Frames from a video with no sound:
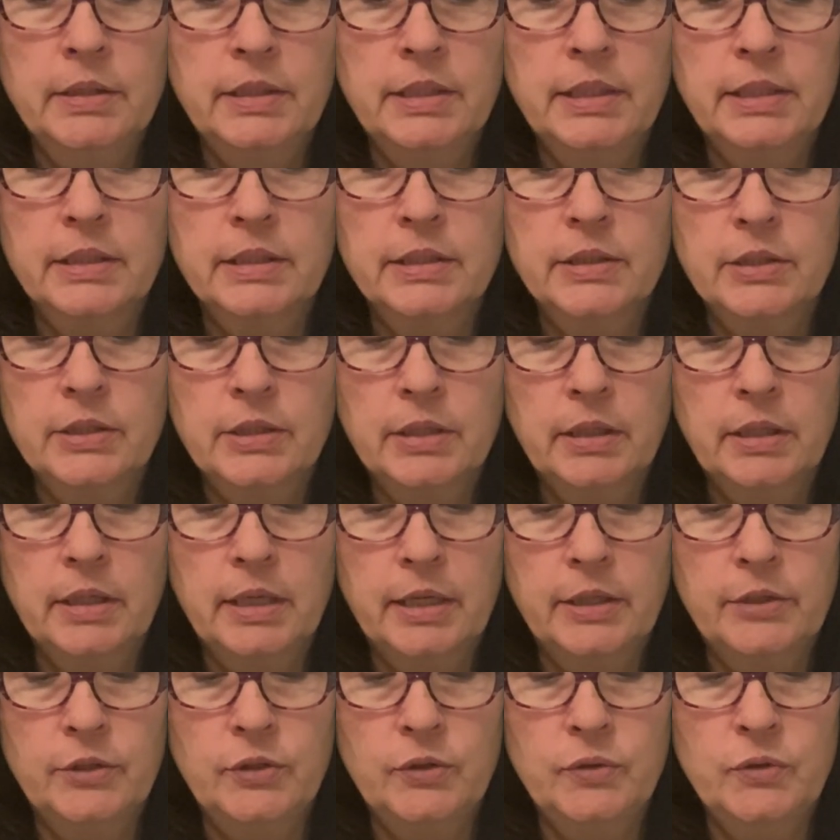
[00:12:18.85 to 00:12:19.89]
didn't
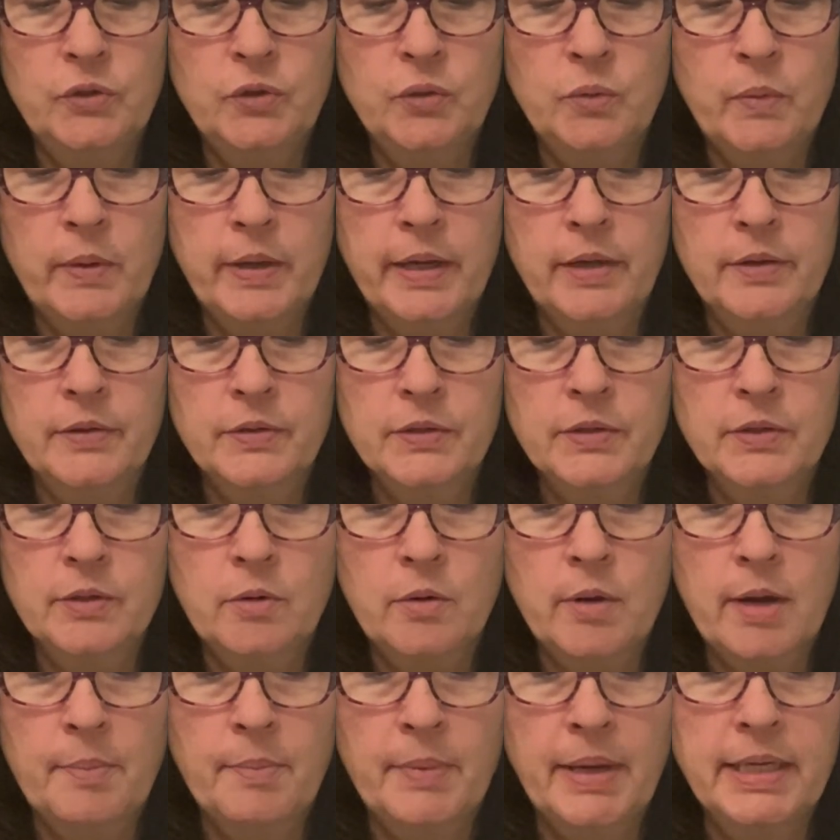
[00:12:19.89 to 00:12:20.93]
do too well.
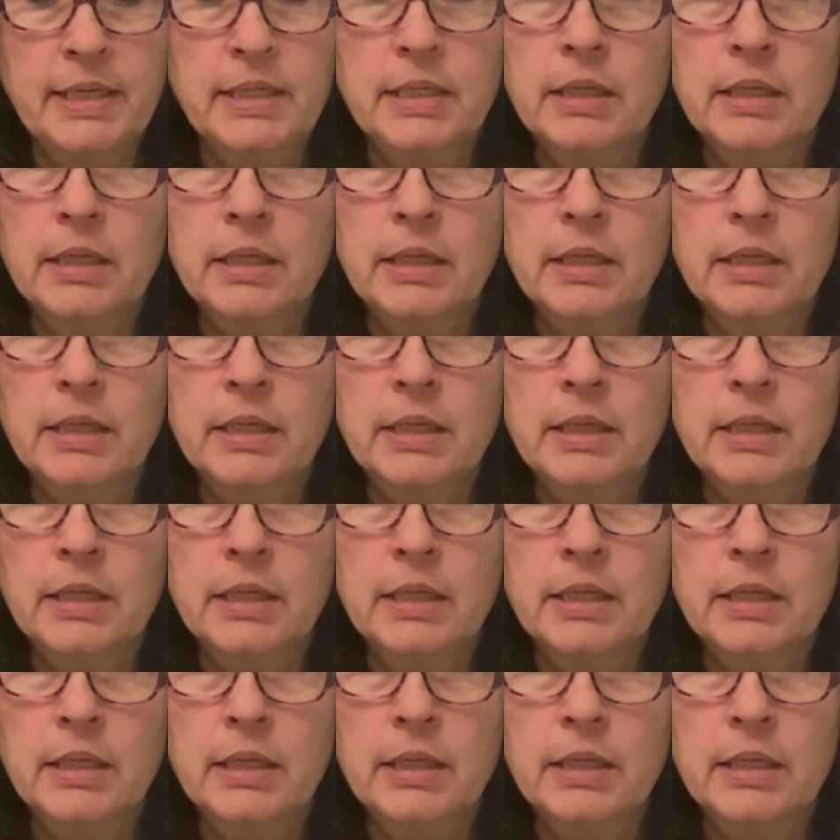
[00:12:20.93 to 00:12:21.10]
So I might